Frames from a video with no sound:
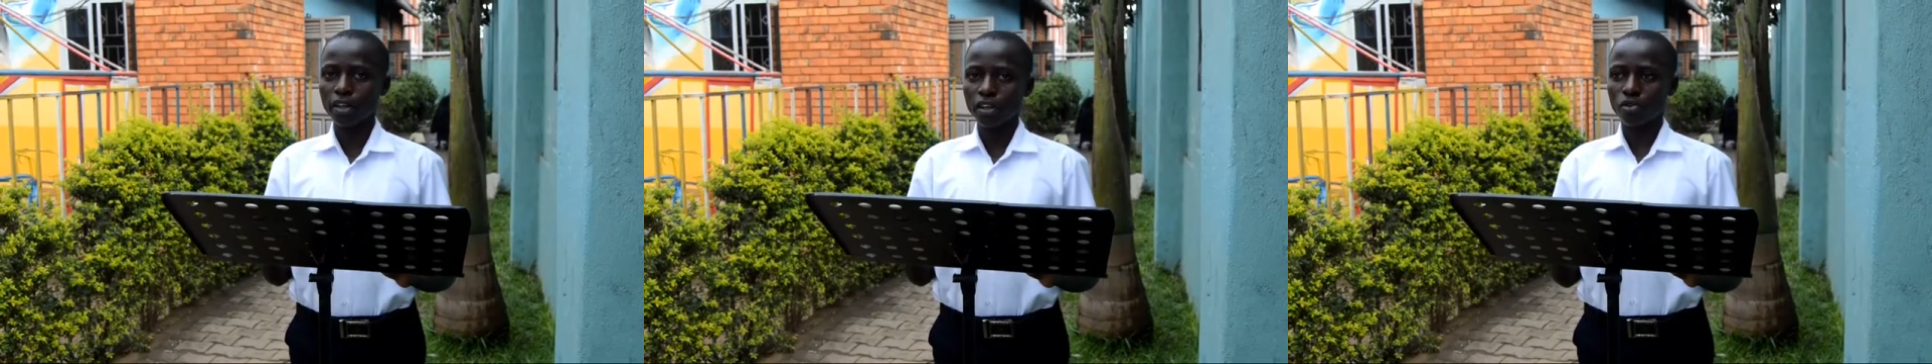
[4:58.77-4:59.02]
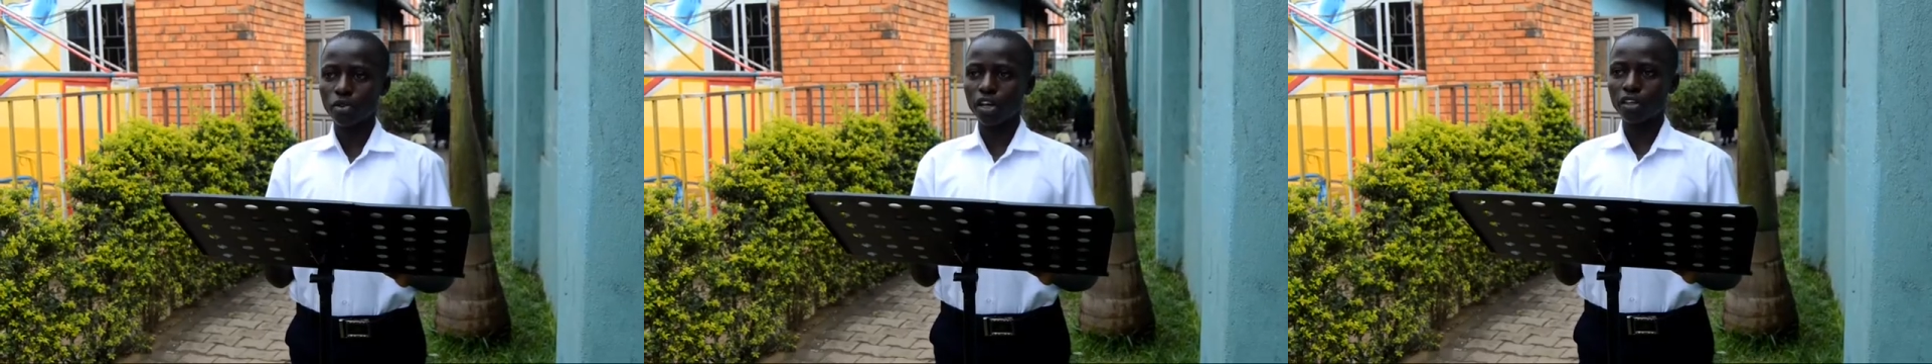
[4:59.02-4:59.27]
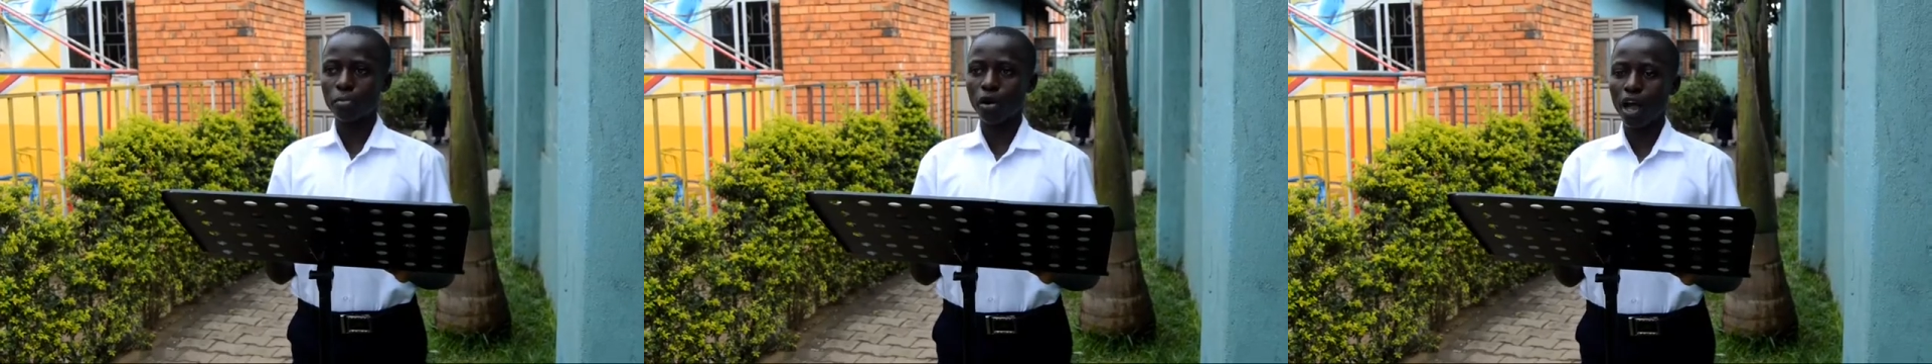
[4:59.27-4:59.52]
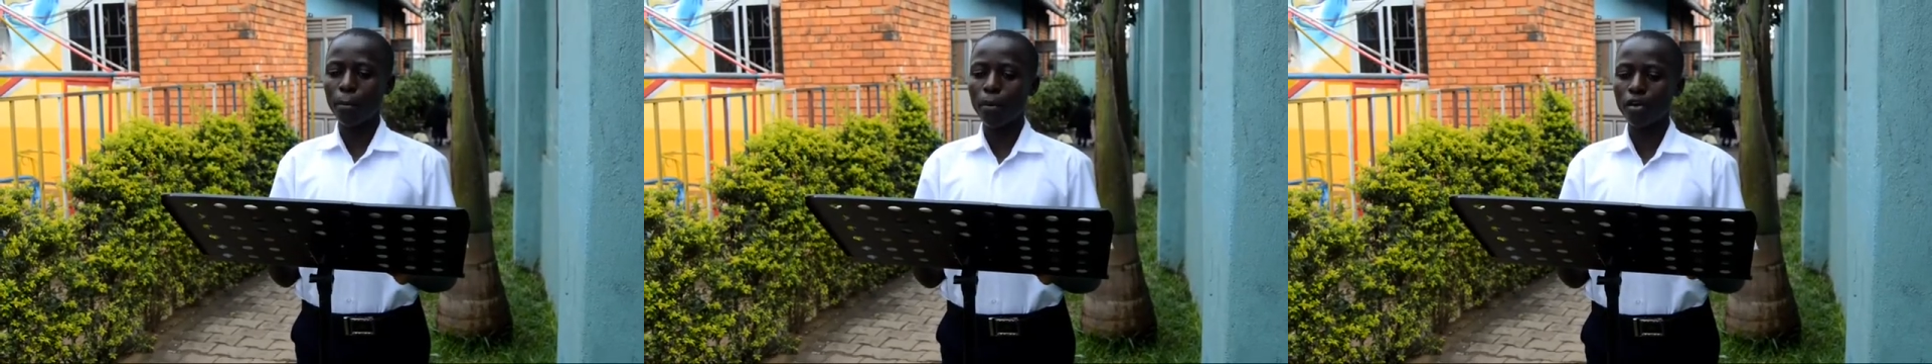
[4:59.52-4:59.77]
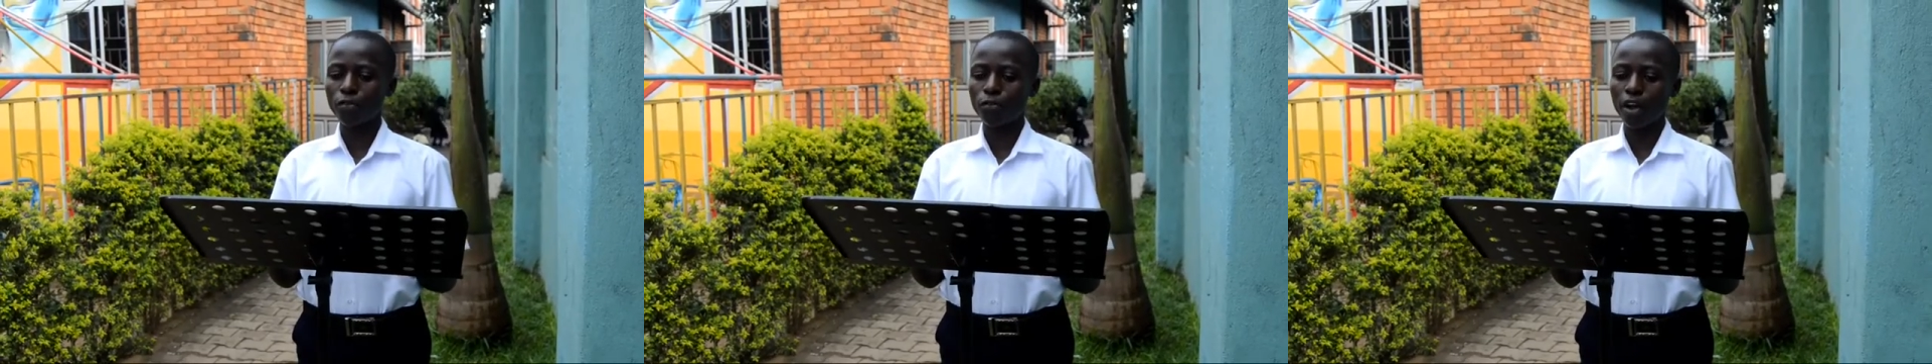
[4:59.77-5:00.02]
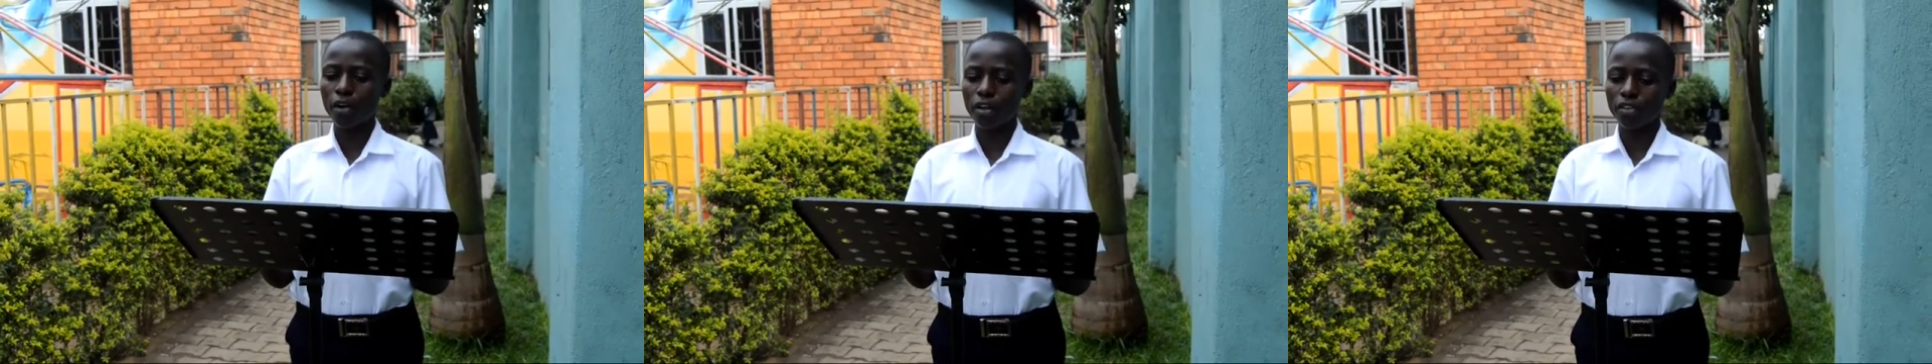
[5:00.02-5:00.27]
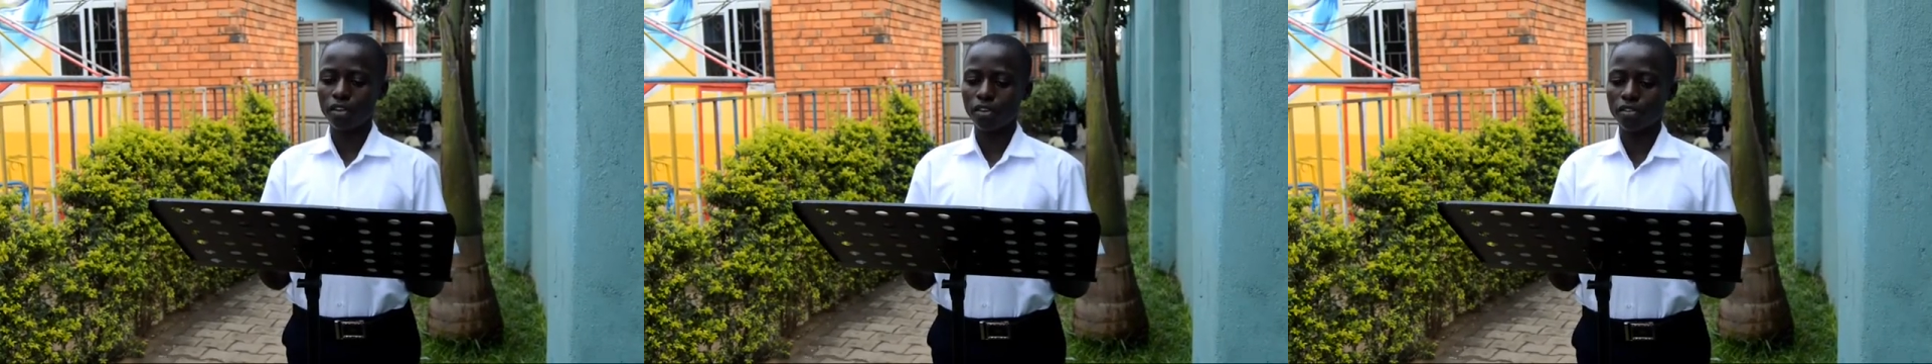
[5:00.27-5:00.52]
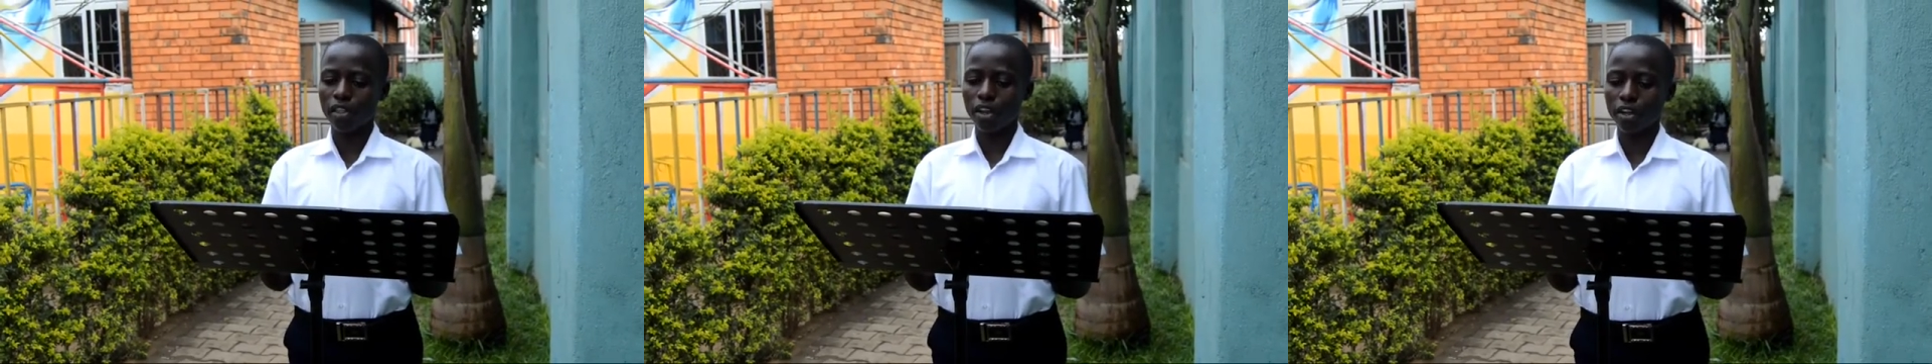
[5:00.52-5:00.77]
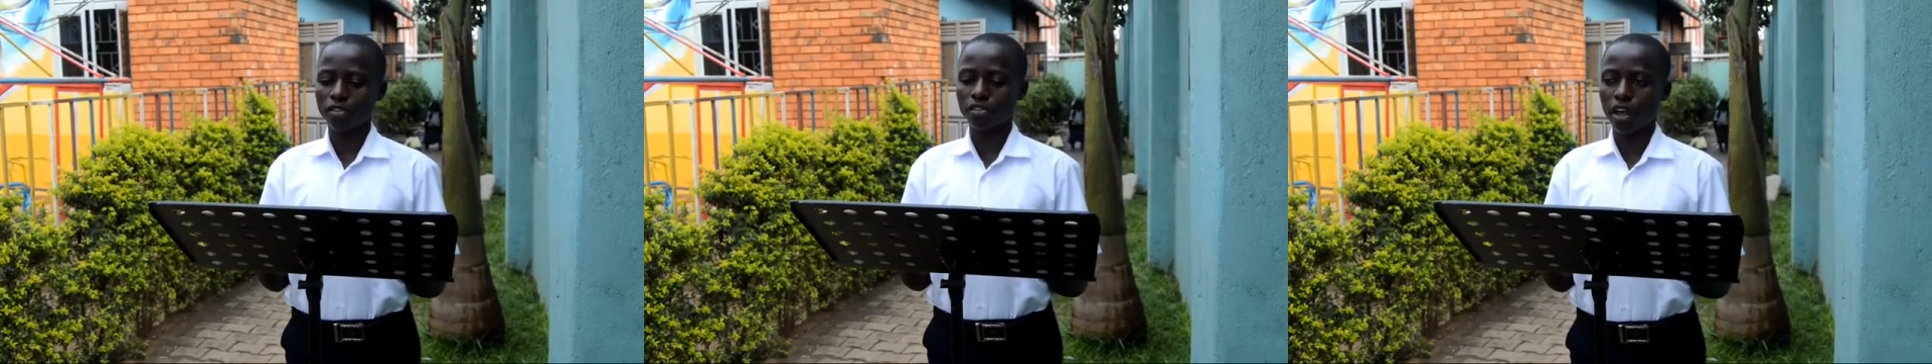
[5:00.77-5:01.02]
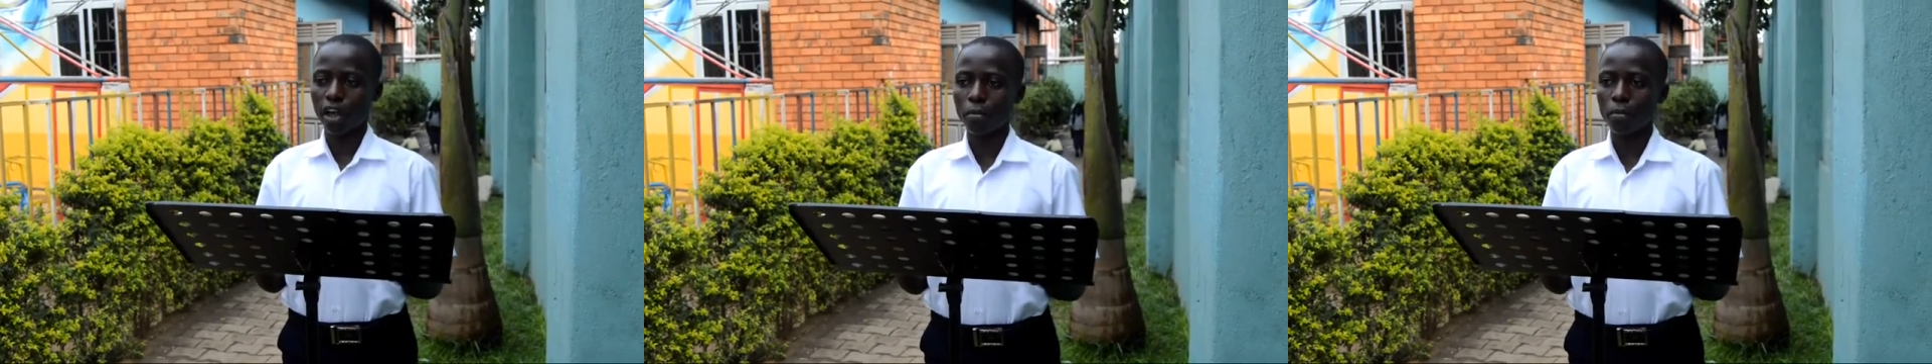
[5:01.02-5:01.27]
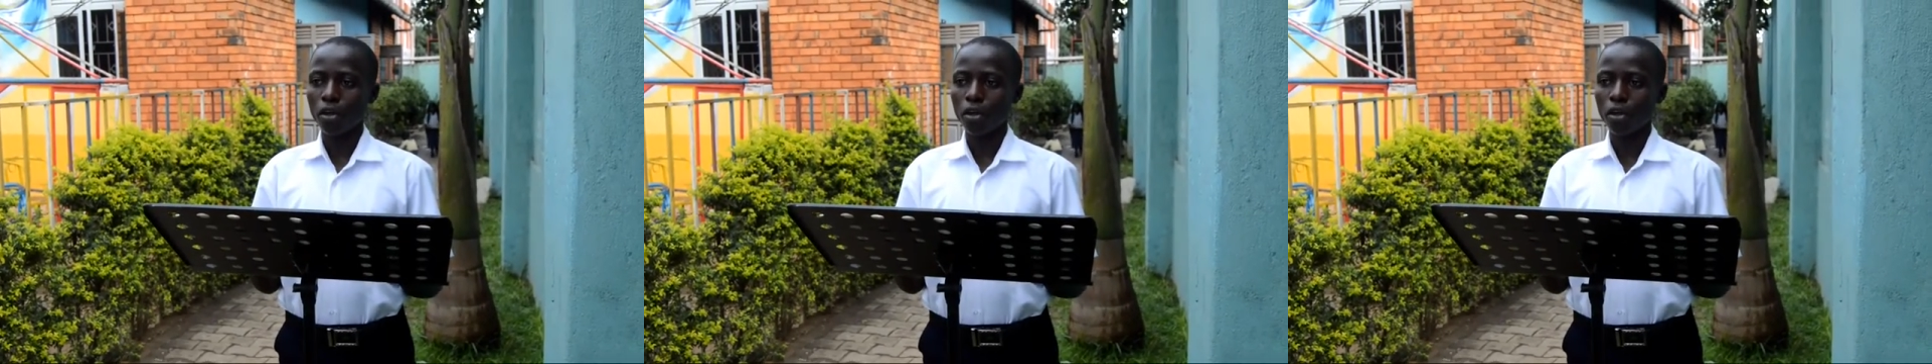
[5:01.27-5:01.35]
to get more about viruses, the next time